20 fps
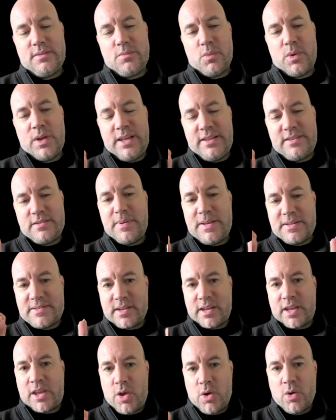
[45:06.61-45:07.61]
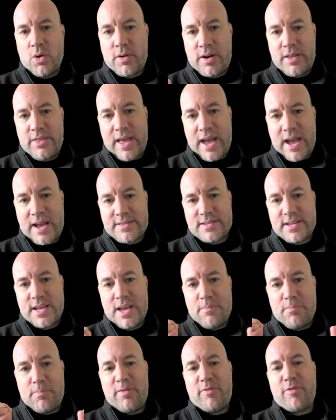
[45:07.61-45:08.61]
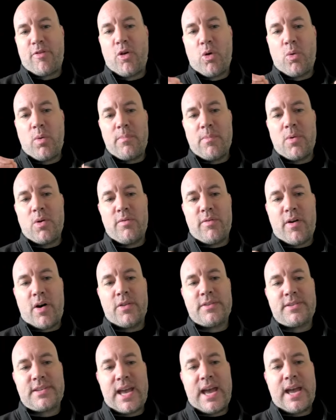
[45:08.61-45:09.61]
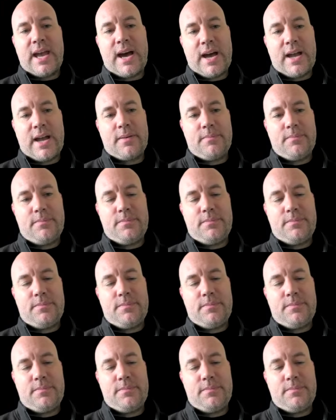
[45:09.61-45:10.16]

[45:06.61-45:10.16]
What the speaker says: we need to be secure in that before we move on to AI.